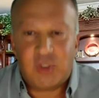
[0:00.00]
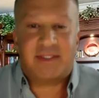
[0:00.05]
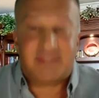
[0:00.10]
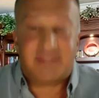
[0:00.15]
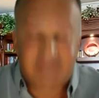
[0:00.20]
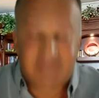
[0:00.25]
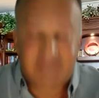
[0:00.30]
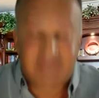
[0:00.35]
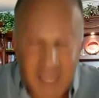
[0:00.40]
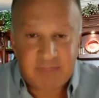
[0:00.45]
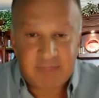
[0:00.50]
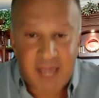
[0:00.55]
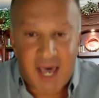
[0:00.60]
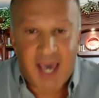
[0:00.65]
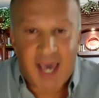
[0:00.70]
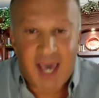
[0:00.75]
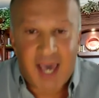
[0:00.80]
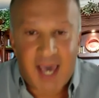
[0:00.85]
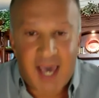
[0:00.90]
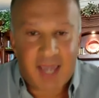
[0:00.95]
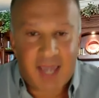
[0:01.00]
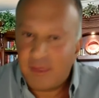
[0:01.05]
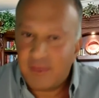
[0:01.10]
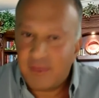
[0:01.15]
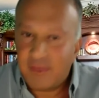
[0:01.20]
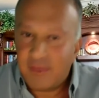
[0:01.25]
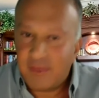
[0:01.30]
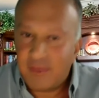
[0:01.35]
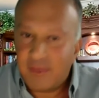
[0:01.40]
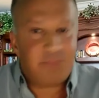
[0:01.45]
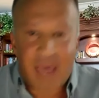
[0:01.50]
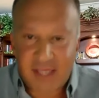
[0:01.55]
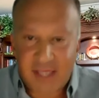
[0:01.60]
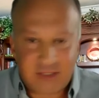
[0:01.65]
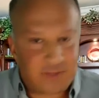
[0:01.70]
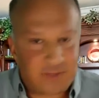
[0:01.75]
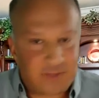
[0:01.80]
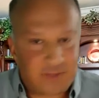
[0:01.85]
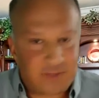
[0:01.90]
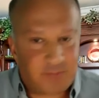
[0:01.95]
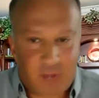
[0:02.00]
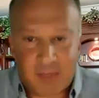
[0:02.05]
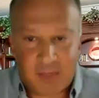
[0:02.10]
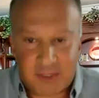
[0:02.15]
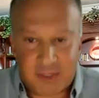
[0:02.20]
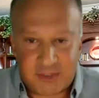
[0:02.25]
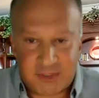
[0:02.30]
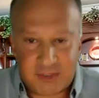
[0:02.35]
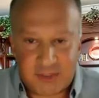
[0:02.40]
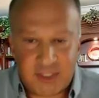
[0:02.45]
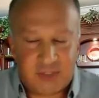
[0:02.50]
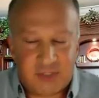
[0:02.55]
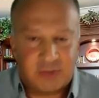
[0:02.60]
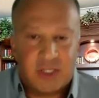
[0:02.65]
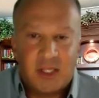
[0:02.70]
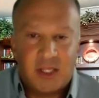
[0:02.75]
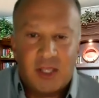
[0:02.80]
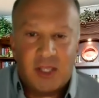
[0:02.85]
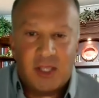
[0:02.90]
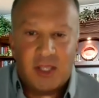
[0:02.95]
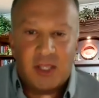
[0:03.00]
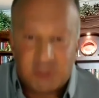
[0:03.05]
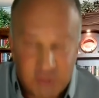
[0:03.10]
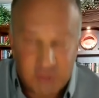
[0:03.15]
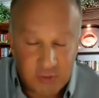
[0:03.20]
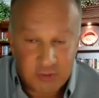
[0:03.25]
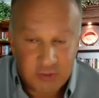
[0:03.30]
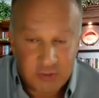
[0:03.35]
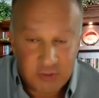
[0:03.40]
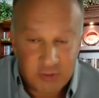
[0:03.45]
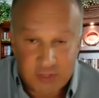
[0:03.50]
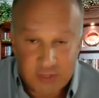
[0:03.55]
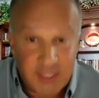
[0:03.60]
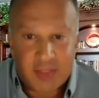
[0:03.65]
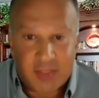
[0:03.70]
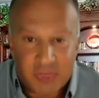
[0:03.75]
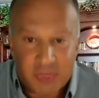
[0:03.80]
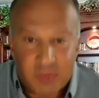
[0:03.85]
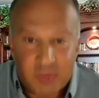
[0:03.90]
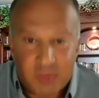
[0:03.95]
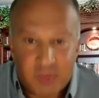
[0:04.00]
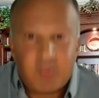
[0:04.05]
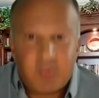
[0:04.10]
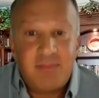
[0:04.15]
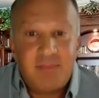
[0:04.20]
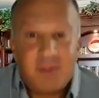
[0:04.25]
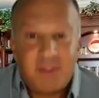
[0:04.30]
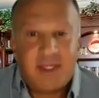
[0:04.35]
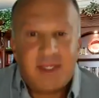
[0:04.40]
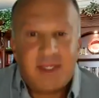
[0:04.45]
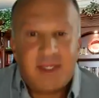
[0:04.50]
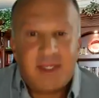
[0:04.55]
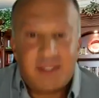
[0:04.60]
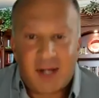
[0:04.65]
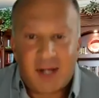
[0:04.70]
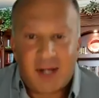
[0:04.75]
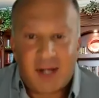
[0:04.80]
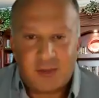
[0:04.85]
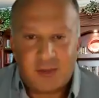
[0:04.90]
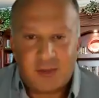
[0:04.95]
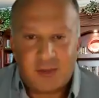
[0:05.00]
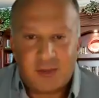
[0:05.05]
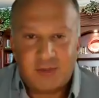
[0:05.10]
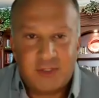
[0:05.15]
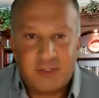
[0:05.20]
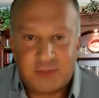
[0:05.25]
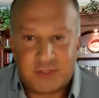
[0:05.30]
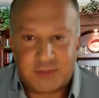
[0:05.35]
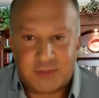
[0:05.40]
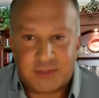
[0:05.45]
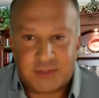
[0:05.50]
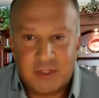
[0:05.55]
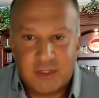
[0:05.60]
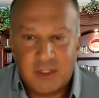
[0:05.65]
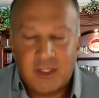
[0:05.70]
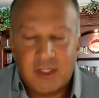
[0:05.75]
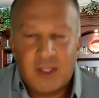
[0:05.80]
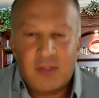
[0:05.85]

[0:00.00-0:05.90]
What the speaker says: At the same time, this massive problem exists. There's today 3 million doctors and nurses.